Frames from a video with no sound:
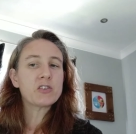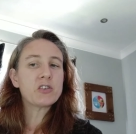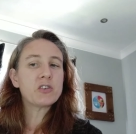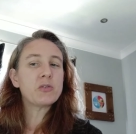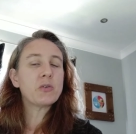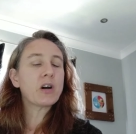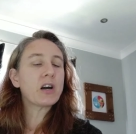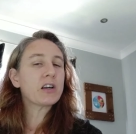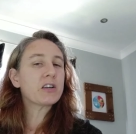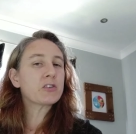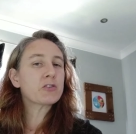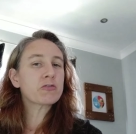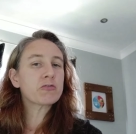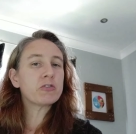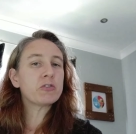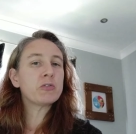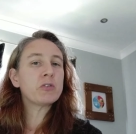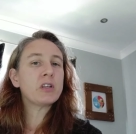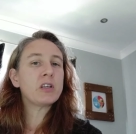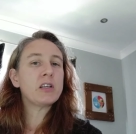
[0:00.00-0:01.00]
Do I
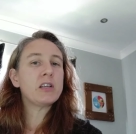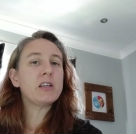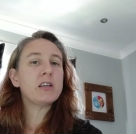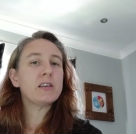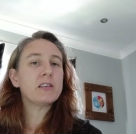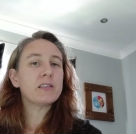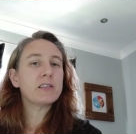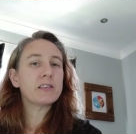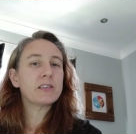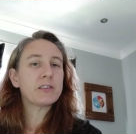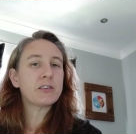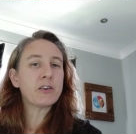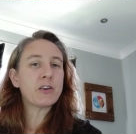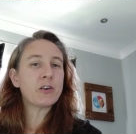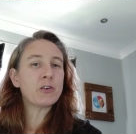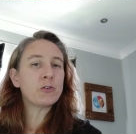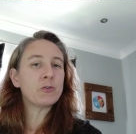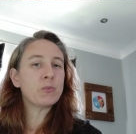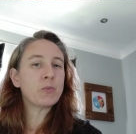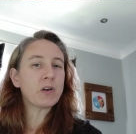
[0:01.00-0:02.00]
truly
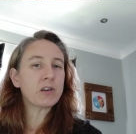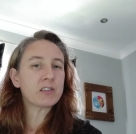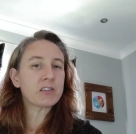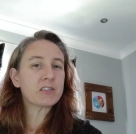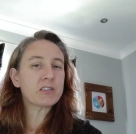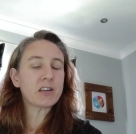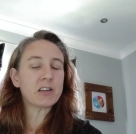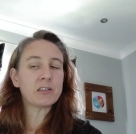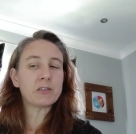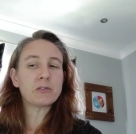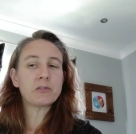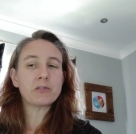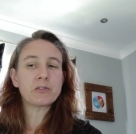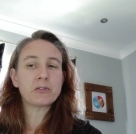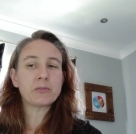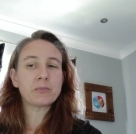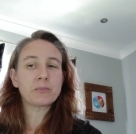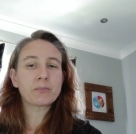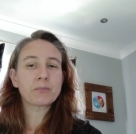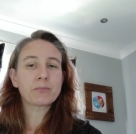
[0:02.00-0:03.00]
know
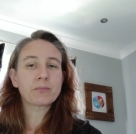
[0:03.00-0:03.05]
myself?